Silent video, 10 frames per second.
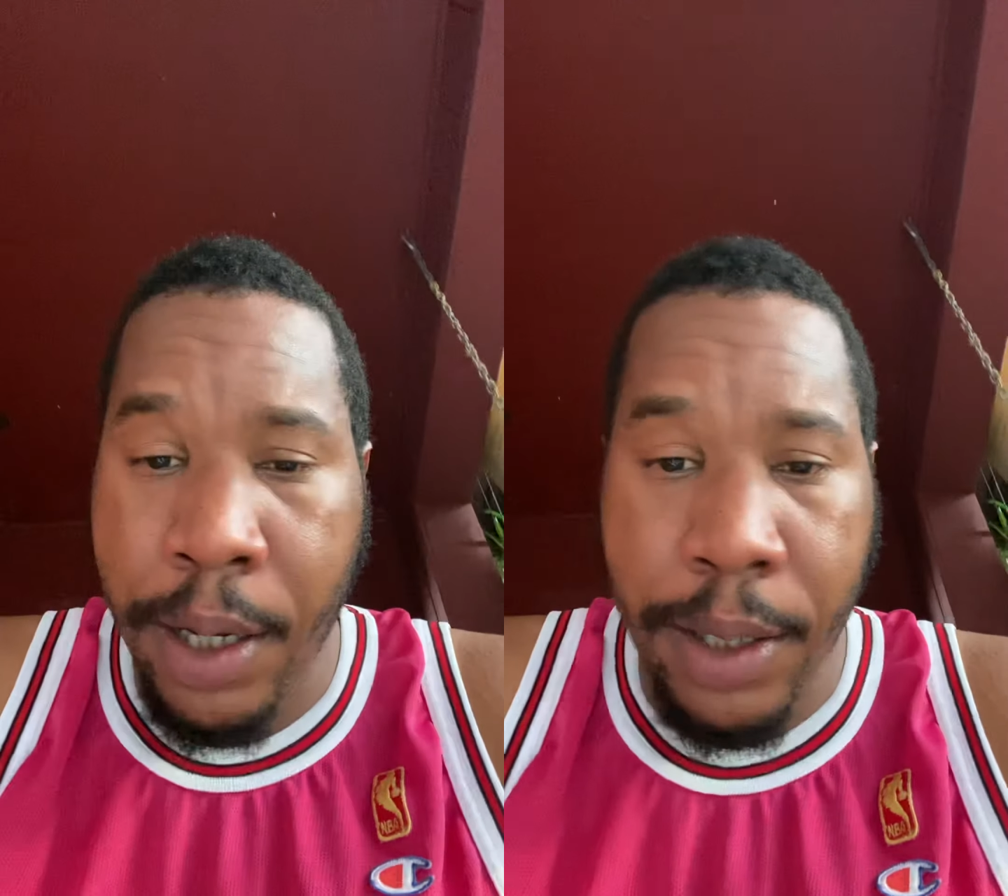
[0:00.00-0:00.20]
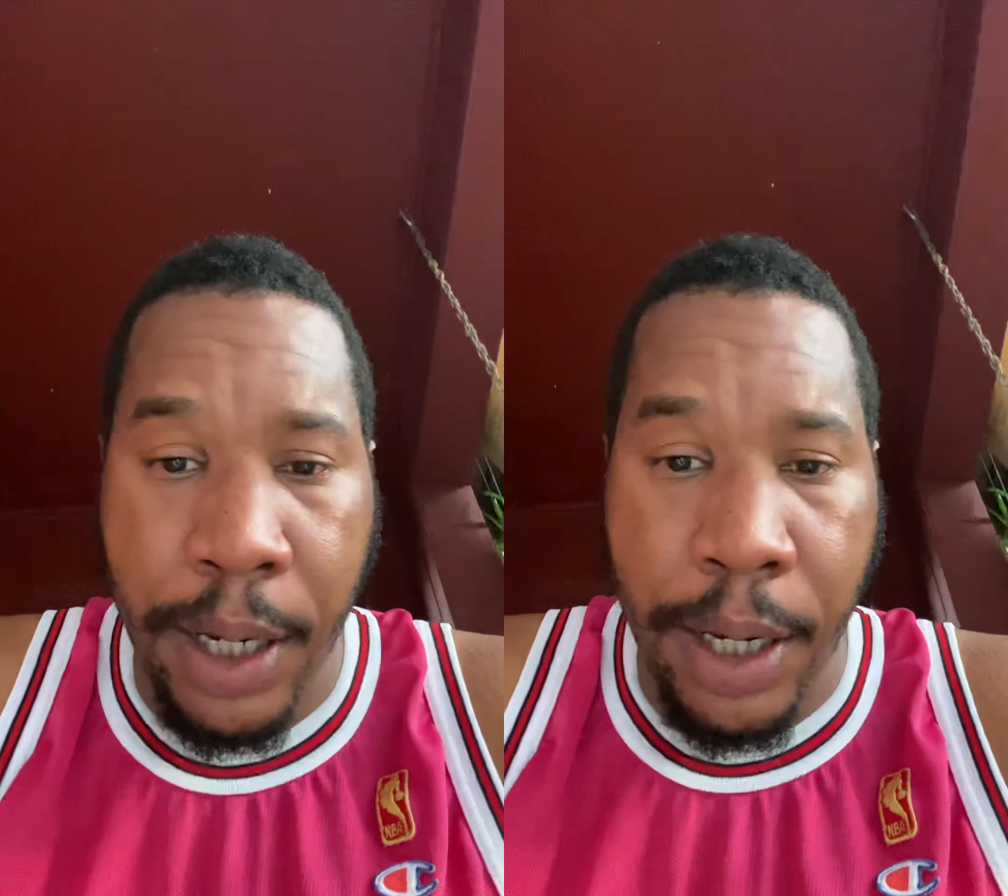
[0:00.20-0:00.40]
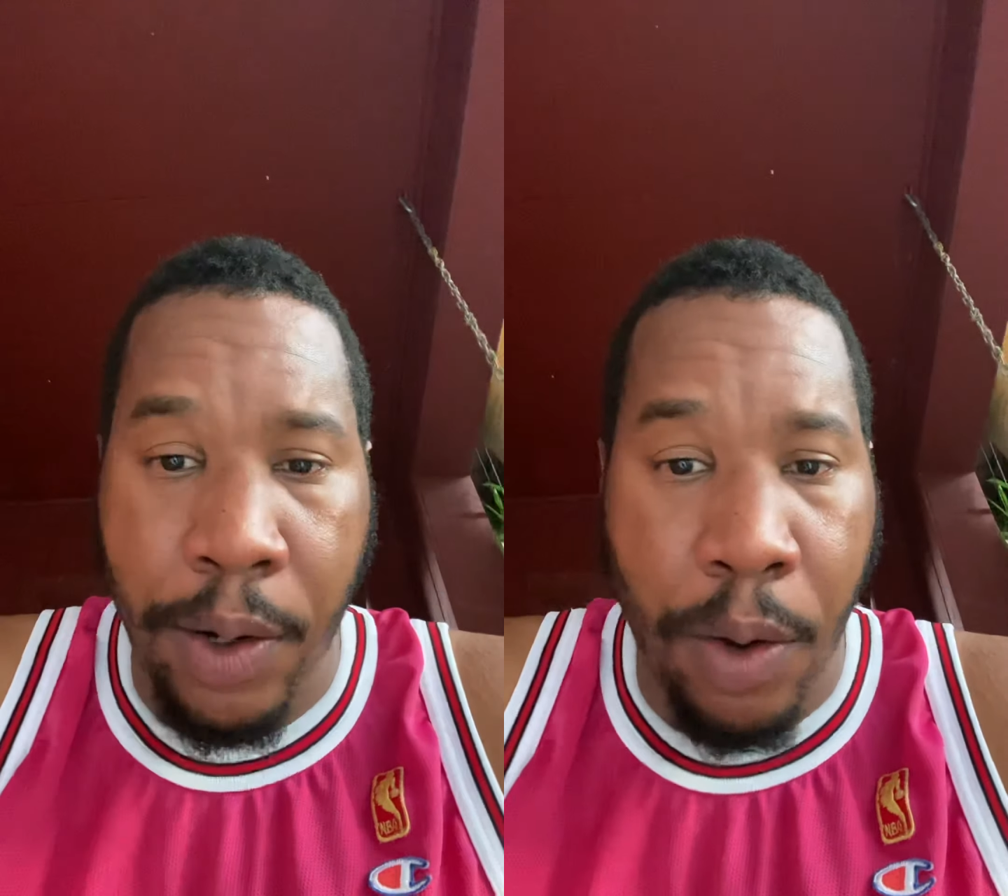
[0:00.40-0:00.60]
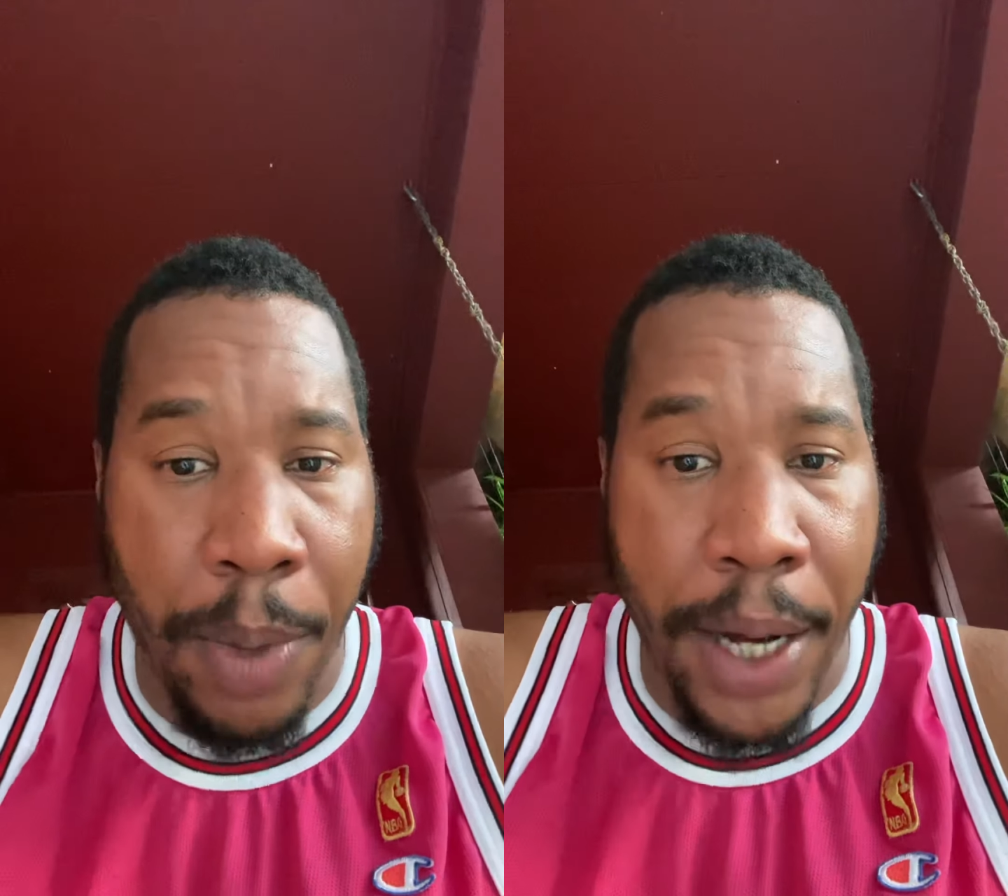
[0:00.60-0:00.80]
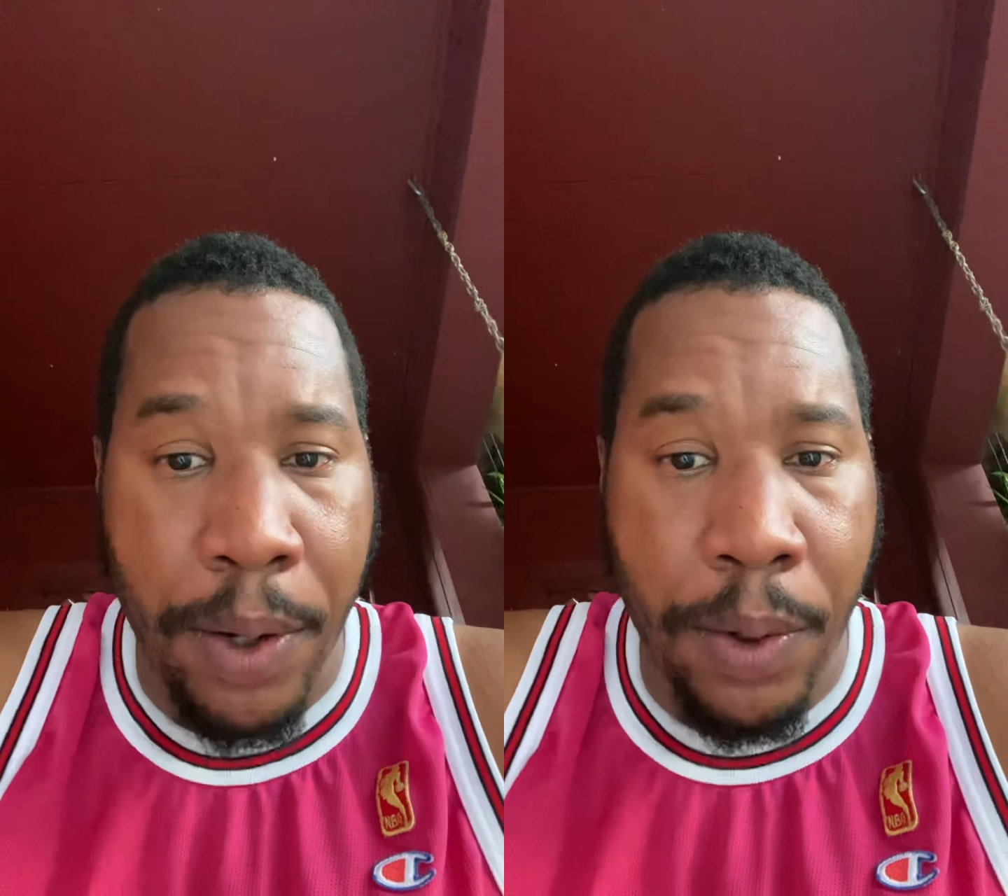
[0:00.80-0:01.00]
taking on
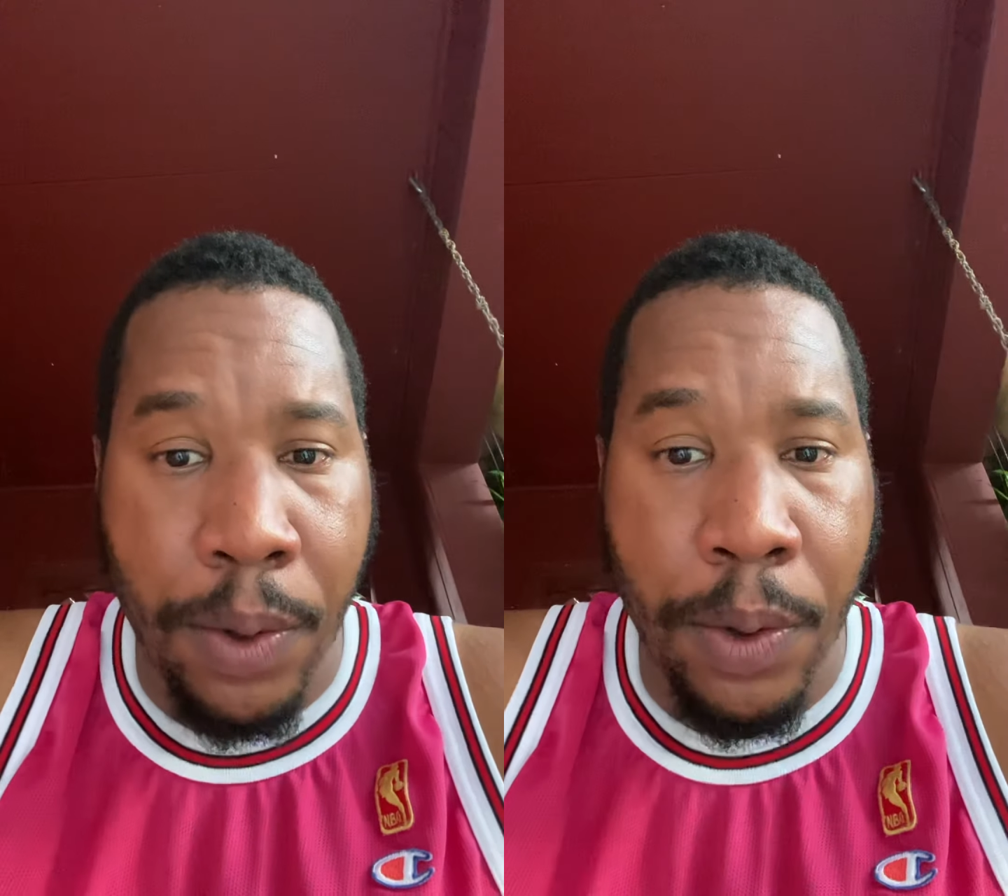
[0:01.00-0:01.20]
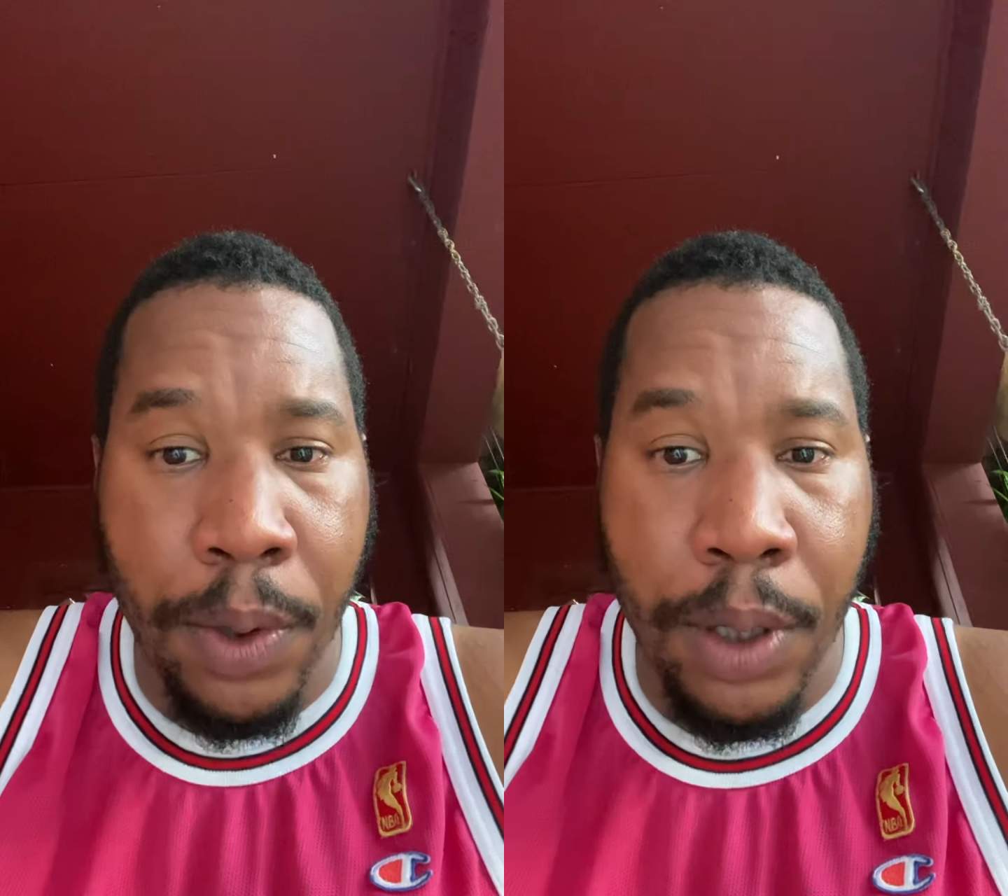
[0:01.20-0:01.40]
Michael